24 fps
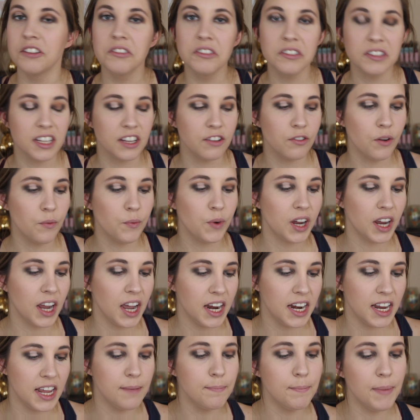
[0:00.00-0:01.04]
to see what
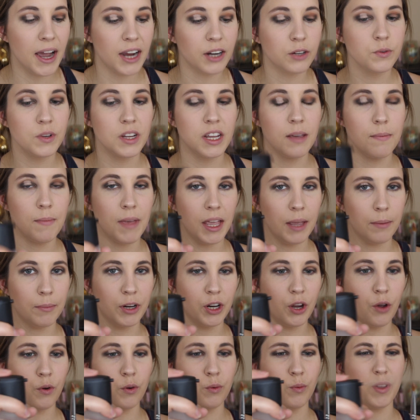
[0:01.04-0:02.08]
kind of impact we can make, I'm
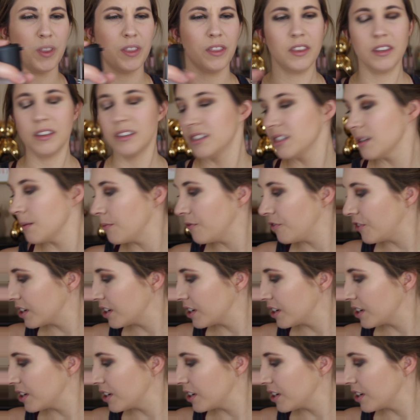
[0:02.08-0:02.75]
going to go in with some